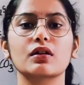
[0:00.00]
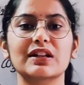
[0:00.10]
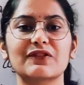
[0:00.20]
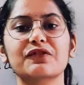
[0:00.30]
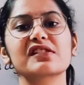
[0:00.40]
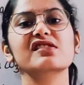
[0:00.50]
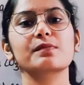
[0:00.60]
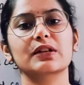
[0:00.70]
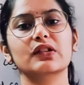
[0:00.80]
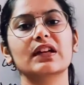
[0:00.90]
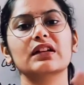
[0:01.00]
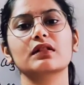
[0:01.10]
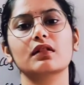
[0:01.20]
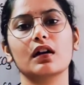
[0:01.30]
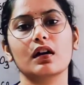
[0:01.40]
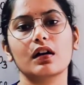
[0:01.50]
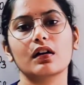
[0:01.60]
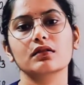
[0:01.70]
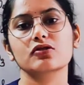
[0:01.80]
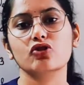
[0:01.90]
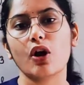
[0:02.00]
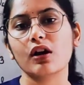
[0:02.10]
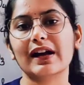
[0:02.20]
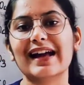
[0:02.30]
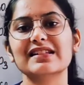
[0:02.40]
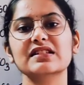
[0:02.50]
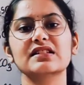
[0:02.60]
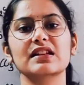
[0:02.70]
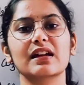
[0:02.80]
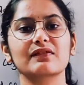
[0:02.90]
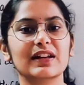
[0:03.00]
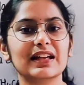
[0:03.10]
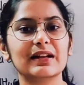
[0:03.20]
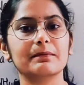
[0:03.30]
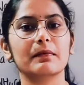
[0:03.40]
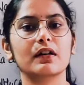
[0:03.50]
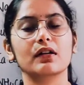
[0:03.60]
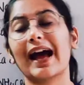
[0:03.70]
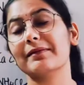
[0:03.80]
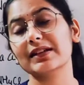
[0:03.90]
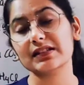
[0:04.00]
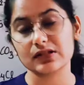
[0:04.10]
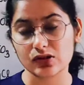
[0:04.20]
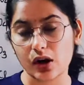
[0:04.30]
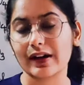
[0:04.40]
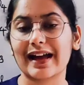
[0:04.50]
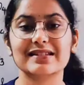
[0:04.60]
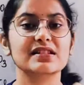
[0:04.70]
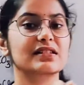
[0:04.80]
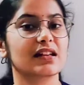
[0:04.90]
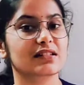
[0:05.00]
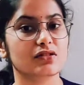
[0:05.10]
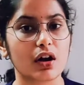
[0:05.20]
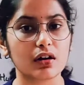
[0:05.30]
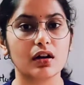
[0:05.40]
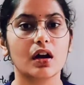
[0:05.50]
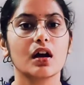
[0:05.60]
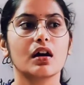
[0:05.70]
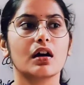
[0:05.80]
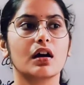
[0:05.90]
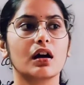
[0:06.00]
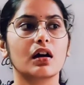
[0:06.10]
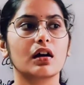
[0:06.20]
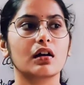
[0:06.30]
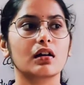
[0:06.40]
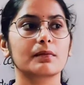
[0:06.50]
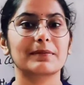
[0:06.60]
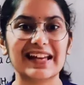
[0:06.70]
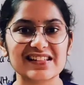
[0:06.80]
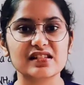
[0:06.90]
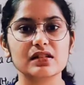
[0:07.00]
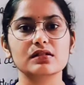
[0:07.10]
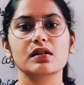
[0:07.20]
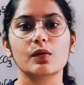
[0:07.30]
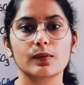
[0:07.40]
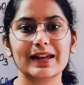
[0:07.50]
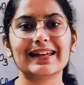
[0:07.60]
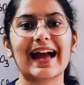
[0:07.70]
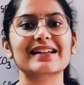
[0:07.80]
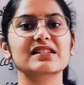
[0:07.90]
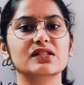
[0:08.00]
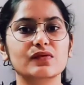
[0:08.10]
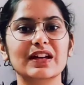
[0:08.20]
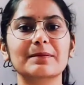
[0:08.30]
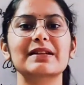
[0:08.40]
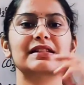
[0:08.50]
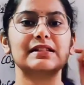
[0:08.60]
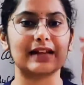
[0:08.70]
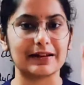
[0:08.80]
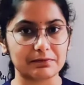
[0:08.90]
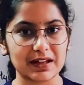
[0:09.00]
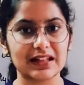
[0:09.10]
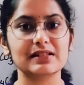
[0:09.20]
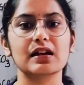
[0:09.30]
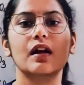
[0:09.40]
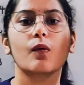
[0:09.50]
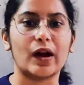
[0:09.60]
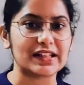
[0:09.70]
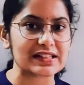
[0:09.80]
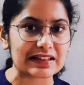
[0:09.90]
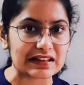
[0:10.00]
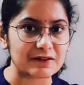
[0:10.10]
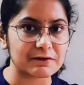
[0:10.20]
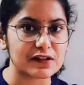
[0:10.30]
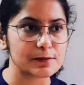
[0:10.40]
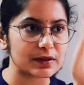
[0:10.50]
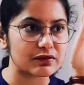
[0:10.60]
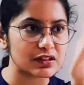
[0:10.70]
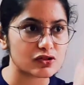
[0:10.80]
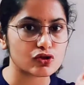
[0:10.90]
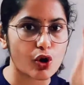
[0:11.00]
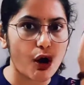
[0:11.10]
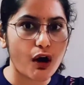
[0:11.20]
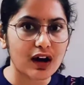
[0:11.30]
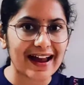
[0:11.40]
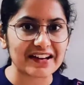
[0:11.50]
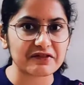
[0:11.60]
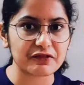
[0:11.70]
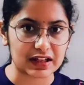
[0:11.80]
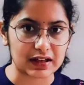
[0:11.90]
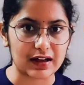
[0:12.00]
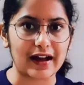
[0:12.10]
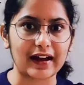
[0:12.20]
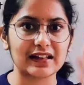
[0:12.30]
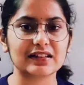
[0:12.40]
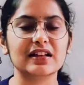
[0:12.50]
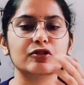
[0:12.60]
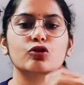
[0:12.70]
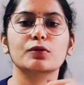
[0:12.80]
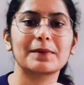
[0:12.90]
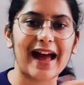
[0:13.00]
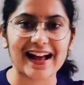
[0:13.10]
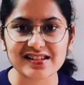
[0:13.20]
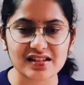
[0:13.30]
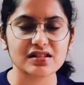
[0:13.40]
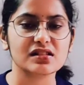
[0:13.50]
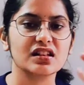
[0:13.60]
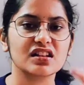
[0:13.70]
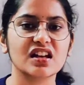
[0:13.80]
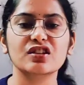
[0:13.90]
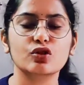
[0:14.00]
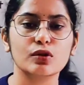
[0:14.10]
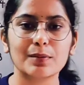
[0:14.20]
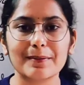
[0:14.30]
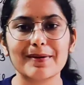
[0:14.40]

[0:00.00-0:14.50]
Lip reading: difference between strong acids and weak strong acids and strong bases, weak acids, weak bases. That means, what is the difference between strong and weak? Either it could be acids, either it could be